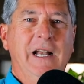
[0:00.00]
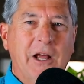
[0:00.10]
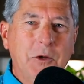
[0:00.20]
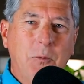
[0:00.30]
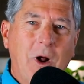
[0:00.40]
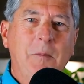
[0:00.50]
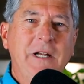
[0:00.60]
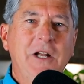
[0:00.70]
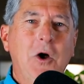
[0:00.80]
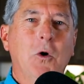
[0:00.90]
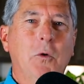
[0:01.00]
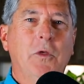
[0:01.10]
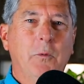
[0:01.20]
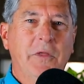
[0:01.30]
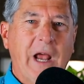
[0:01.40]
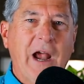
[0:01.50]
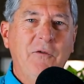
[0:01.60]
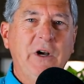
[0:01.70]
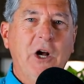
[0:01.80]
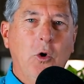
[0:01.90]
Now, you probably know that with
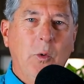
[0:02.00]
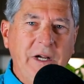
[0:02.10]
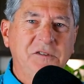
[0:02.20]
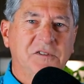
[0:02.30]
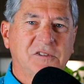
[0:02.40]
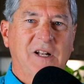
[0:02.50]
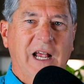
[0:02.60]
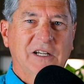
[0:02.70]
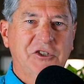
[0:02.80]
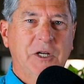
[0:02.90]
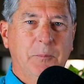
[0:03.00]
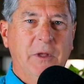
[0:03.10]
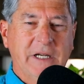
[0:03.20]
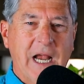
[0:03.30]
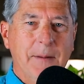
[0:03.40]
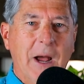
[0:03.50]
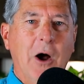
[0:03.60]
every Oasis class ship that came